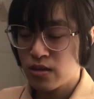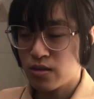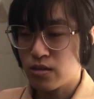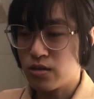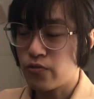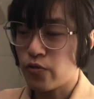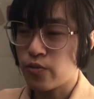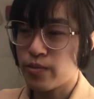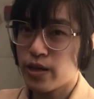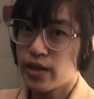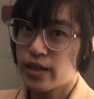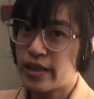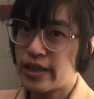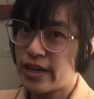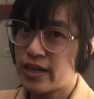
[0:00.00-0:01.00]
from that
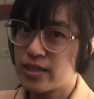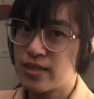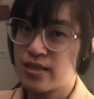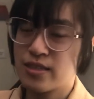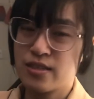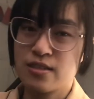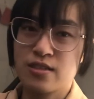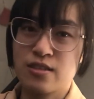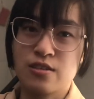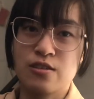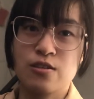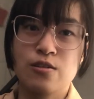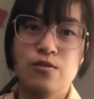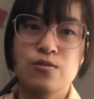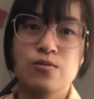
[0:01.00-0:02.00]
class.
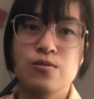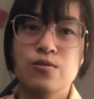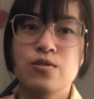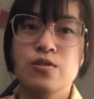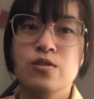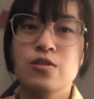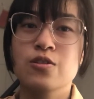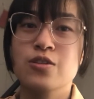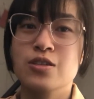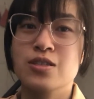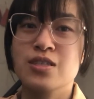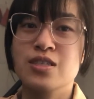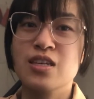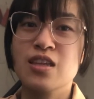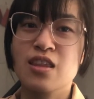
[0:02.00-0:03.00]
So you could
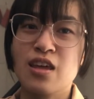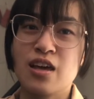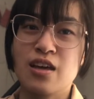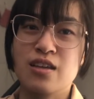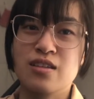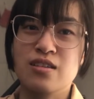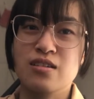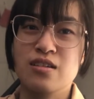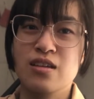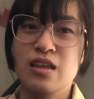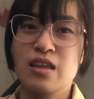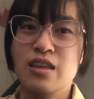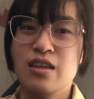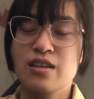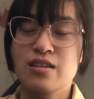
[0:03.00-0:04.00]
see that. And
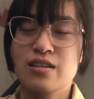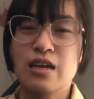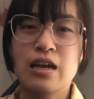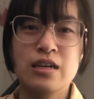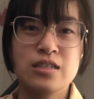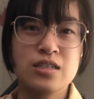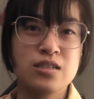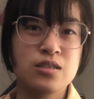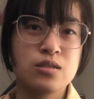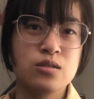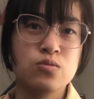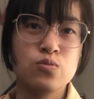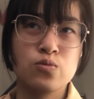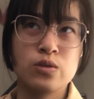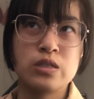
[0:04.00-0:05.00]
then I just
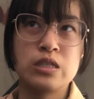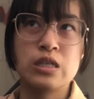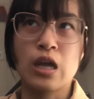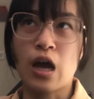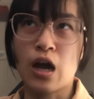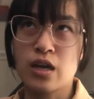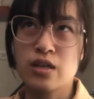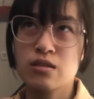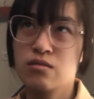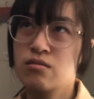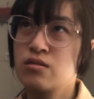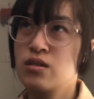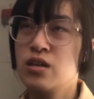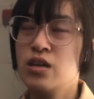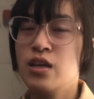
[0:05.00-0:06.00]
was not
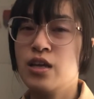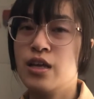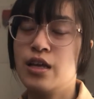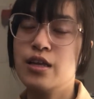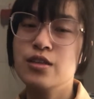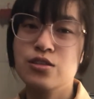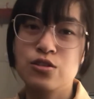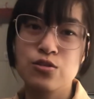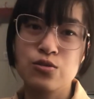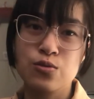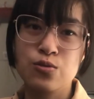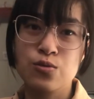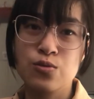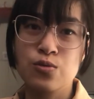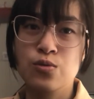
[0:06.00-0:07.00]

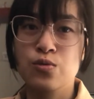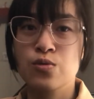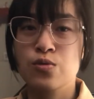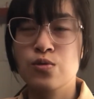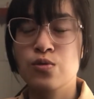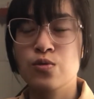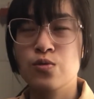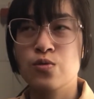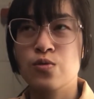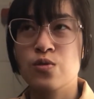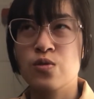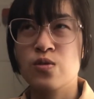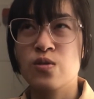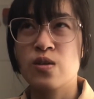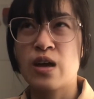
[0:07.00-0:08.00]
into
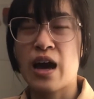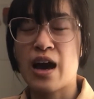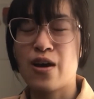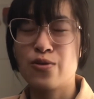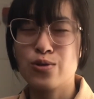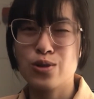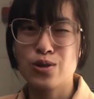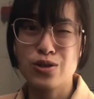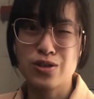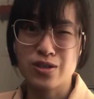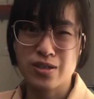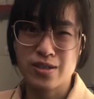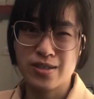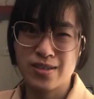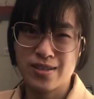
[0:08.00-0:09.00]
how it looked